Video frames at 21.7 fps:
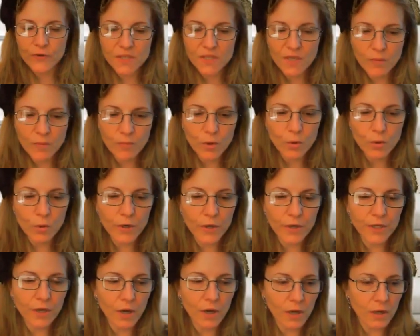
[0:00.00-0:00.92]
some who are
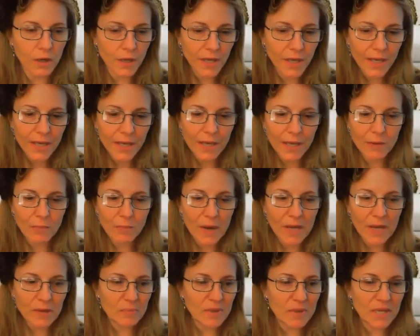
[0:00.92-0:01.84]
young, it
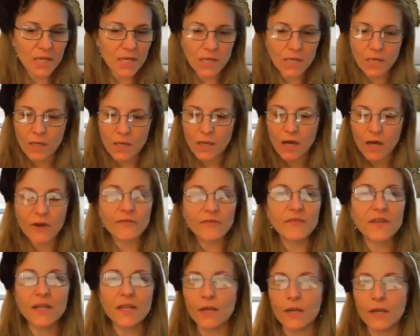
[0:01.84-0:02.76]
might be a
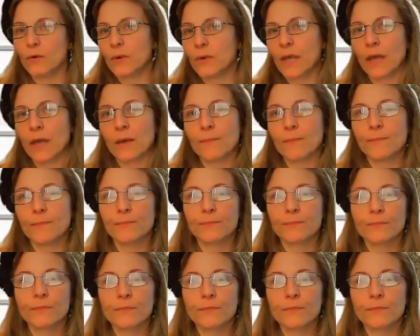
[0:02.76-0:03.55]
video game,